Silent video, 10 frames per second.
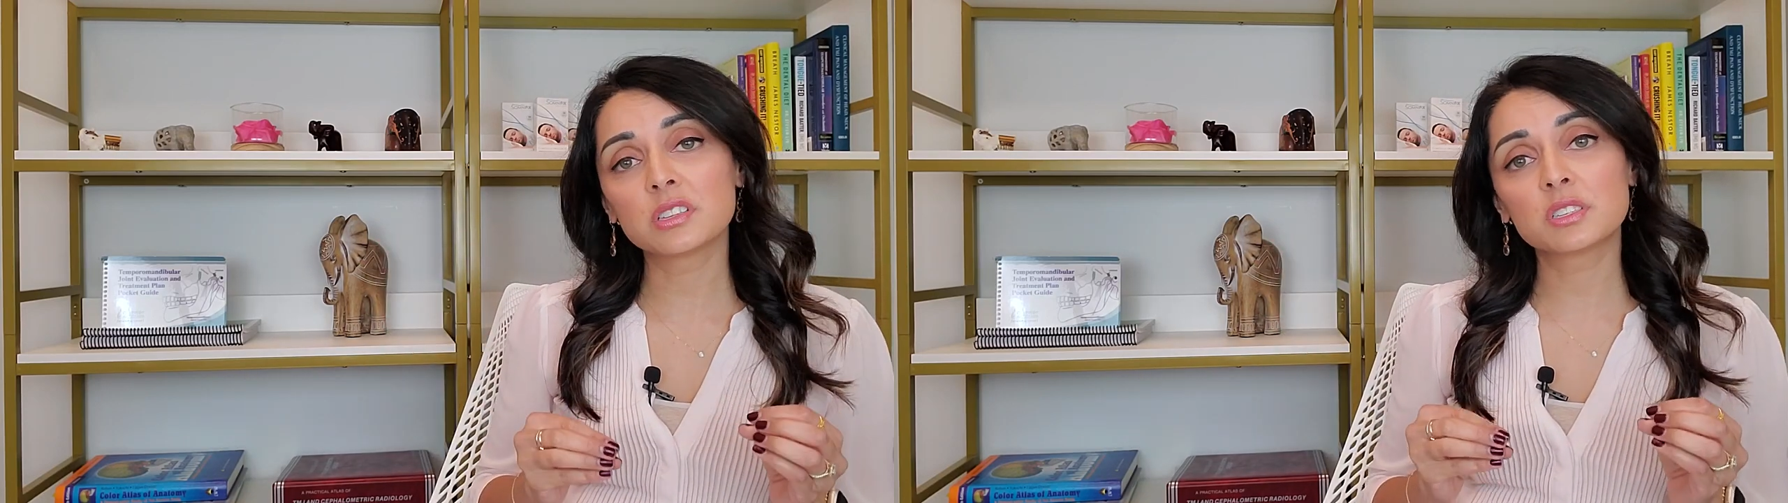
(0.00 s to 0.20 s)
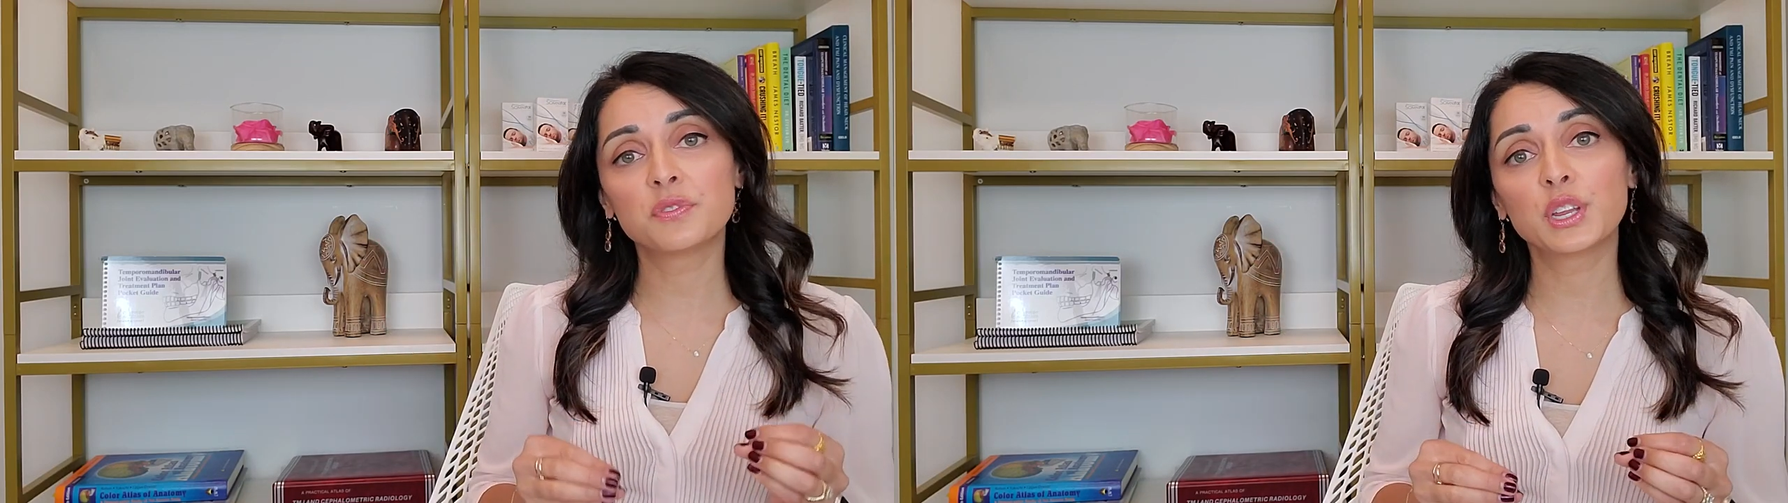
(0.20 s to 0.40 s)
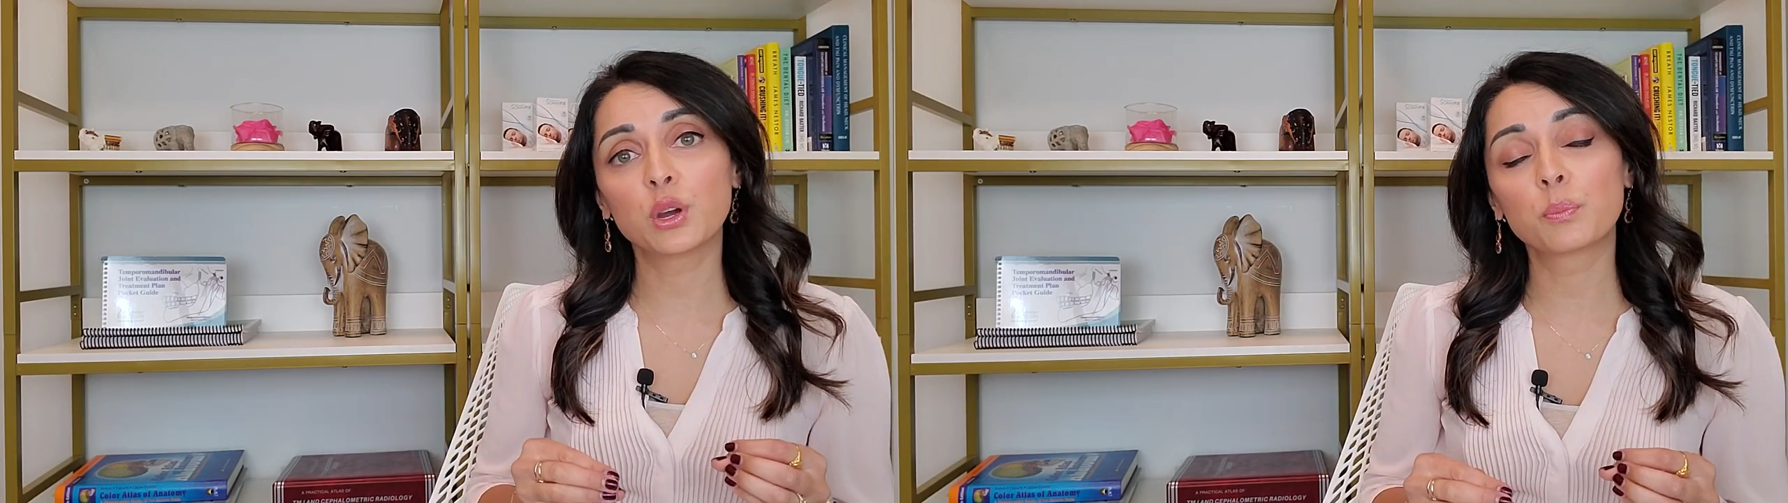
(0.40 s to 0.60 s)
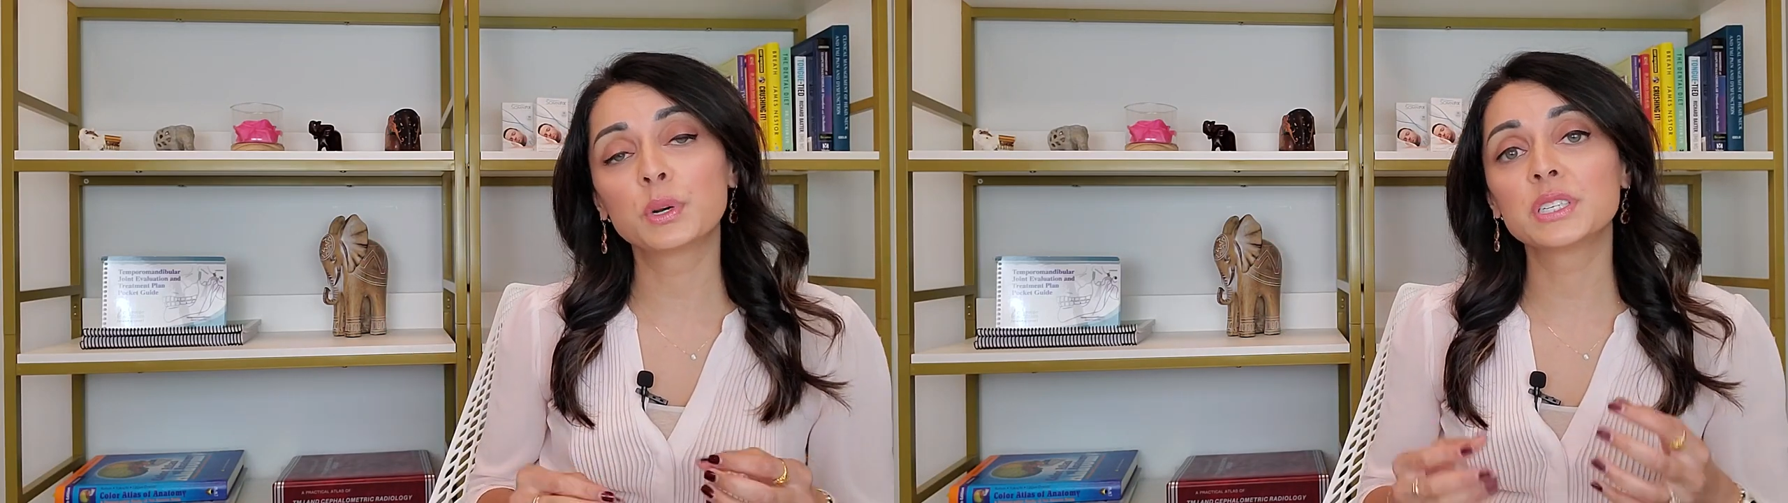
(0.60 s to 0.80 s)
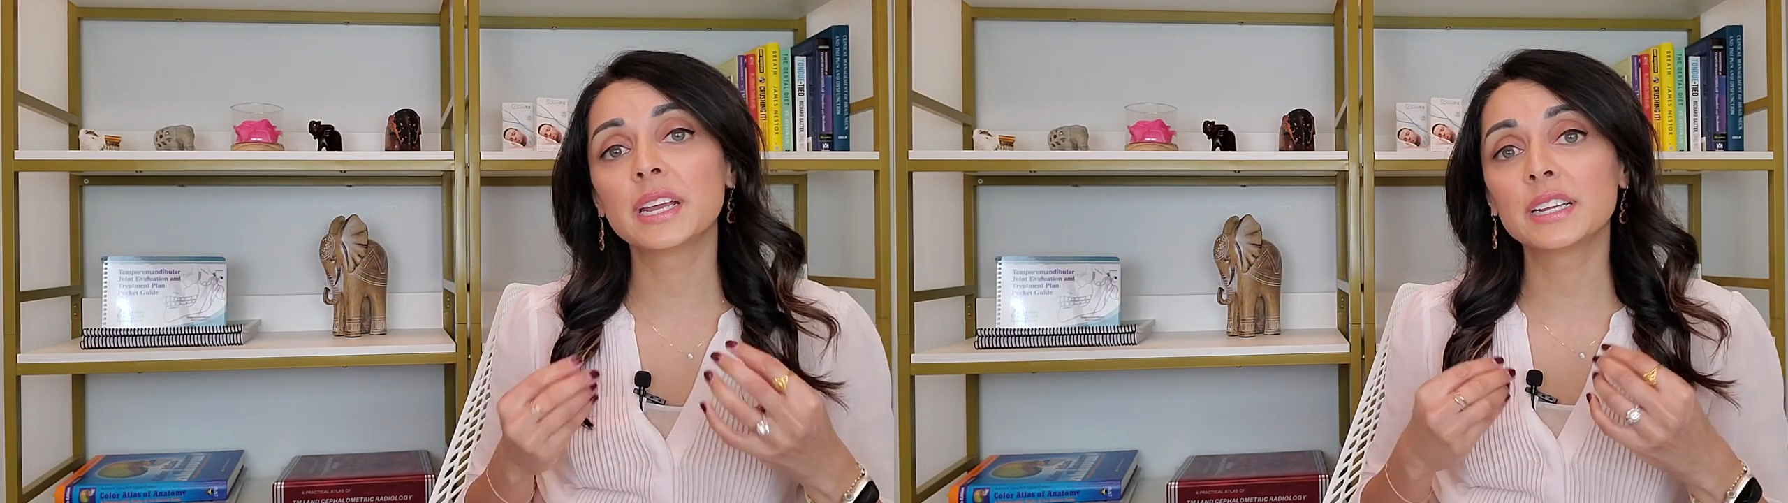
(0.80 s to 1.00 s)
this video
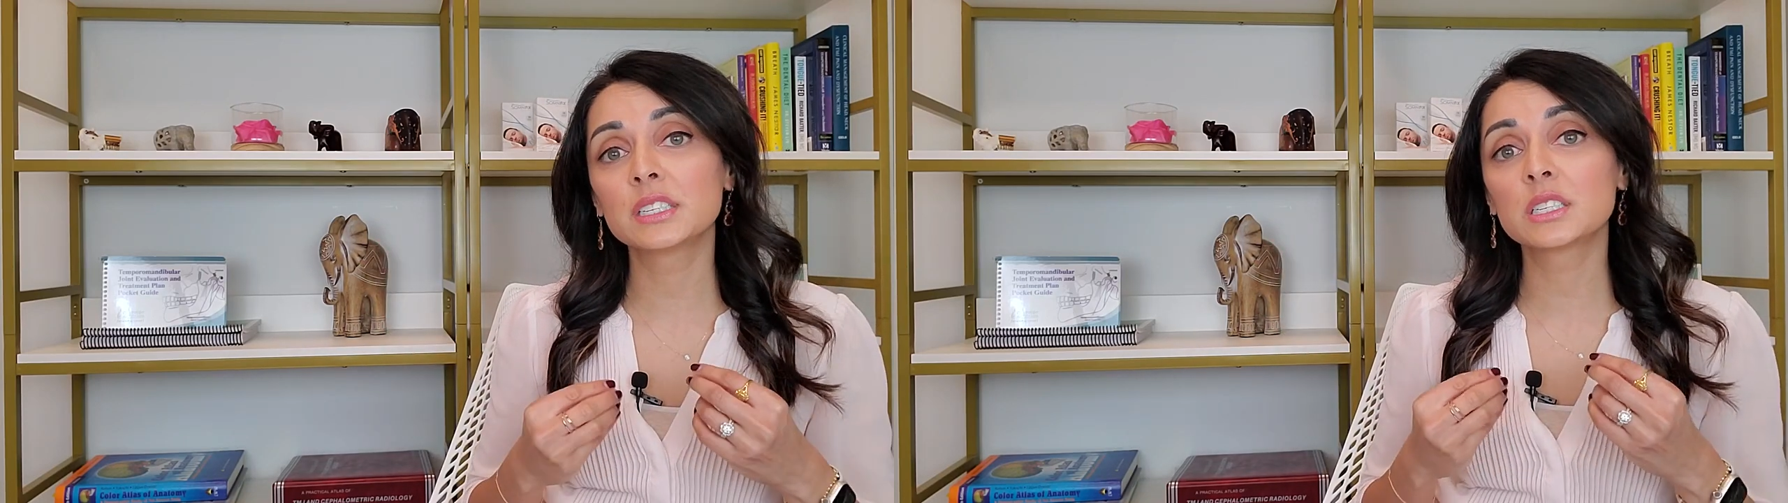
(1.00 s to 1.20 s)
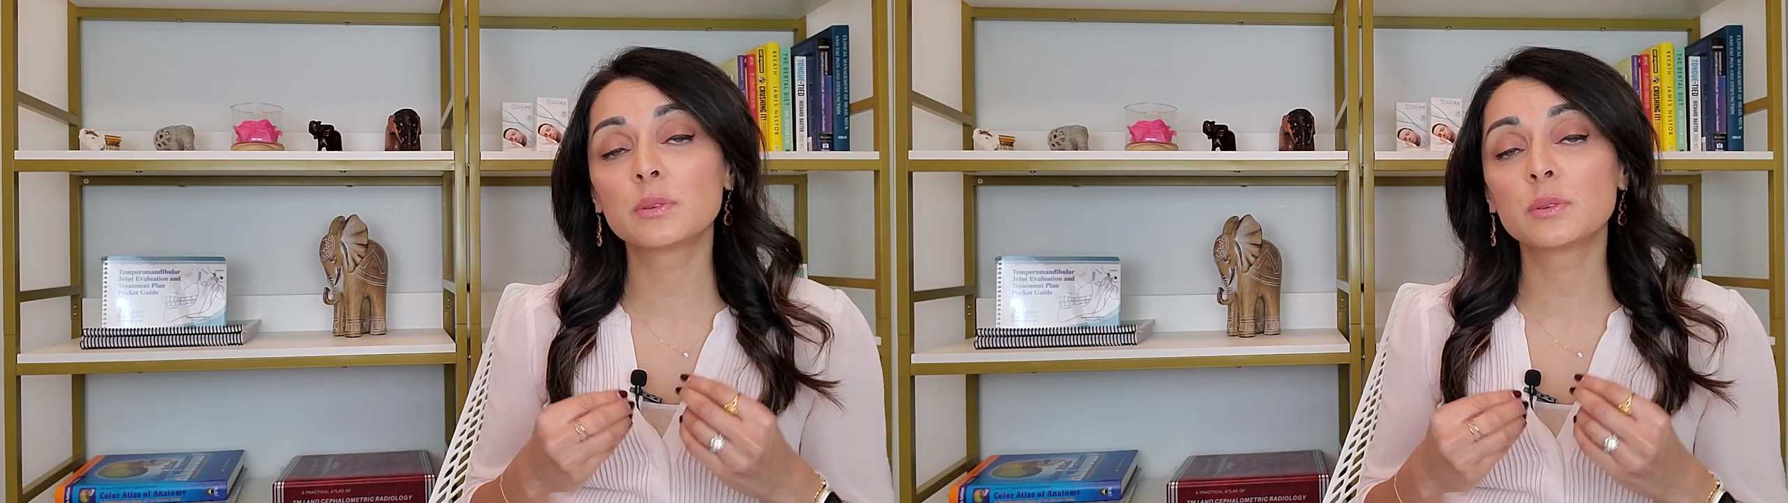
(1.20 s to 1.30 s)
pertains